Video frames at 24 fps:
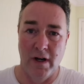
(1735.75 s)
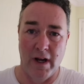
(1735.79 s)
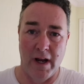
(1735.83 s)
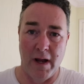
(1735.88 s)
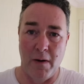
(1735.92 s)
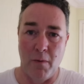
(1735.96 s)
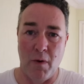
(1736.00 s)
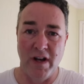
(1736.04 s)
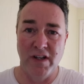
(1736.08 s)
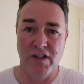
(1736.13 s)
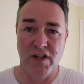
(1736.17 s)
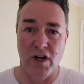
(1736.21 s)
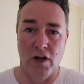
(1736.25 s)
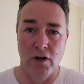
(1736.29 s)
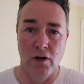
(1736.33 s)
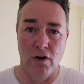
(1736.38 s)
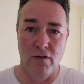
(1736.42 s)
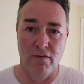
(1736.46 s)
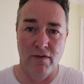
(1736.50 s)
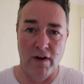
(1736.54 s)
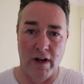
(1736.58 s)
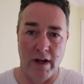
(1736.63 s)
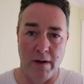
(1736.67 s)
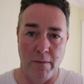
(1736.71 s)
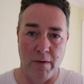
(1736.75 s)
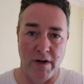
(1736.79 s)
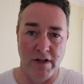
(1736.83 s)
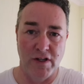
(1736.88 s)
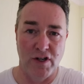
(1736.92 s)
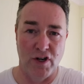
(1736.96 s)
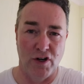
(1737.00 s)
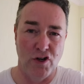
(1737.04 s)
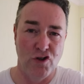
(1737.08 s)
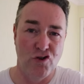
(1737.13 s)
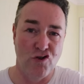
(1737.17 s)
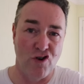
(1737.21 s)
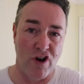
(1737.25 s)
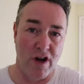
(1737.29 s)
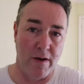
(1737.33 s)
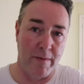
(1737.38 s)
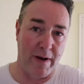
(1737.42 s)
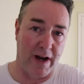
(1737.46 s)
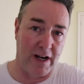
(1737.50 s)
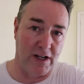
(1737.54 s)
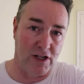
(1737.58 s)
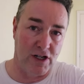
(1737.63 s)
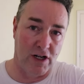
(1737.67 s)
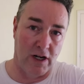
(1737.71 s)
It went on lovely. It went on a dream,
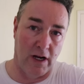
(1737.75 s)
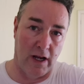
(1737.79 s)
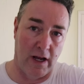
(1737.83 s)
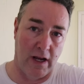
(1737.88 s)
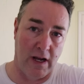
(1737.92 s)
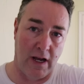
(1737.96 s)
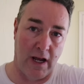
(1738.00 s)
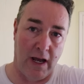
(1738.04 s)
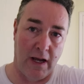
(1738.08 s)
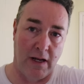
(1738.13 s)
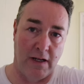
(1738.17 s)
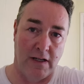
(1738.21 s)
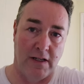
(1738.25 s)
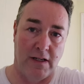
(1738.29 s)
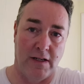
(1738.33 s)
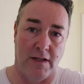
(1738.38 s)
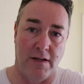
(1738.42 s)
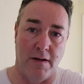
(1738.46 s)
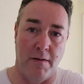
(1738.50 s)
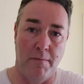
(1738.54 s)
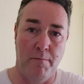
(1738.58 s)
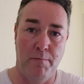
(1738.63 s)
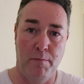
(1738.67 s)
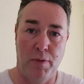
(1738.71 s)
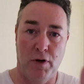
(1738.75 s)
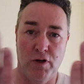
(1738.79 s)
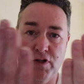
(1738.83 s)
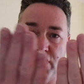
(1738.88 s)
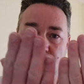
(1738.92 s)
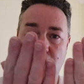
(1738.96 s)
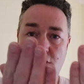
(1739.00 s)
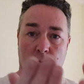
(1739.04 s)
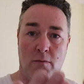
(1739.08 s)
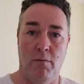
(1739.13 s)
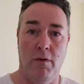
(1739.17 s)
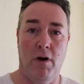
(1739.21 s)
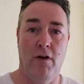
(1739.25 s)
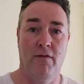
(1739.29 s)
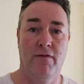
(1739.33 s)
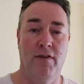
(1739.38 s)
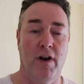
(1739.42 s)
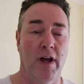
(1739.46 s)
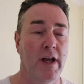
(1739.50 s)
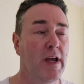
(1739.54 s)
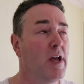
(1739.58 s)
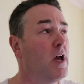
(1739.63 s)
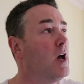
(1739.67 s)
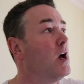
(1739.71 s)
actually. It's buttered up
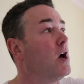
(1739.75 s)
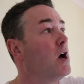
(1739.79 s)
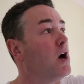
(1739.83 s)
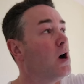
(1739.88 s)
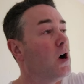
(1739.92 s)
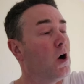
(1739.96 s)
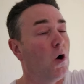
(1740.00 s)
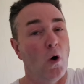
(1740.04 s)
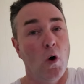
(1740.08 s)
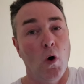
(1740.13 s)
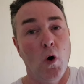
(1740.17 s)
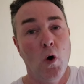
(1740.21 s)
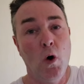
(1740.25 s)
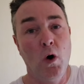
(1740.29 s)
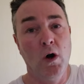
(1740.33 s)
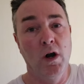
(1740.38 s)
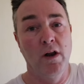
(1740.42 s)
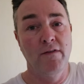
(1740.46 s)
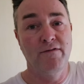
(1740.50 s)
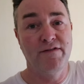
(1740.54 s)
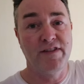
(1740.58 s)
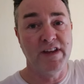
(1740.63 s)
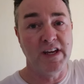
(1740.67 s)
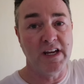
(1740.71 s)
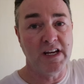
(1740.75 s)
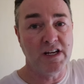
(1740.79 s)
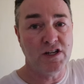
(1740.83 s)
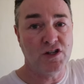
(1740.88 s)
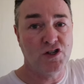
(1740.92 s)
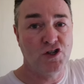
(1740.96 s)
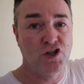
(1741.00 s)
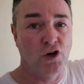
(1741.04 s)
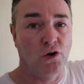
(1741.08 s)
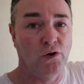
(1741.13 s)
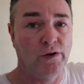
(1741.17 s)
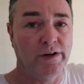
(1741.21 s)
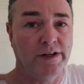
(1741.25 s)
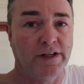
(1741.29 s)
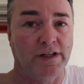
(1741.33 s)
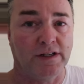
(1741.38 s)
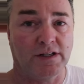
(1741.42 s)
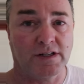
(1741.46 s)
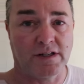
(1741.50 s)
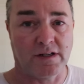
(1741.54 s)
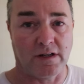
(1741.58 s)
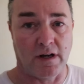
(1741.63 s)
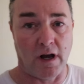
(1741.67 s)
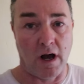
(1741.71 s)
lovely. All of these
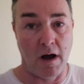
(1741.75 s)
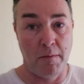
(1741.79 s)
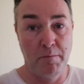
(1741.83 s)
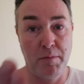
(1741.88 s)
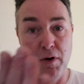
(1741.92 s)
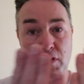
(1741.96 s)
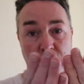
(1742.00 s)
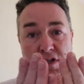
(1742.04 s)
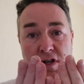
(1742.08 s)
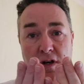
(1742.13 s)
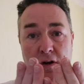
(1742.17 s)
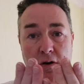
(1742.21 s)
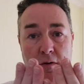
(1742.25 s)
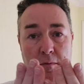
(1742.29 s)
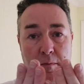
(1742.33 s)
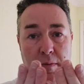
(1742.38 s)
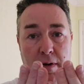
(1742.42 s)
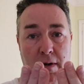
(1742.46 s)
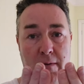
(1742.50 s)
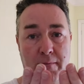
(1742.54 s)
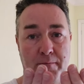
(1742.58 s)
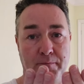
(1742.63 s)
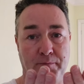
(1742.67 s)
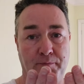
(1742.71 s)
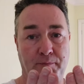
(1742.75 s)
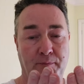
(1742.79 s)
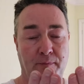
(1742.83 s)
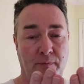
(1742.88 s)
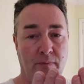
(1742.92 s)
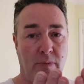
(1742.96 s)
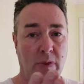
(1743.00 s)
joints are butt up.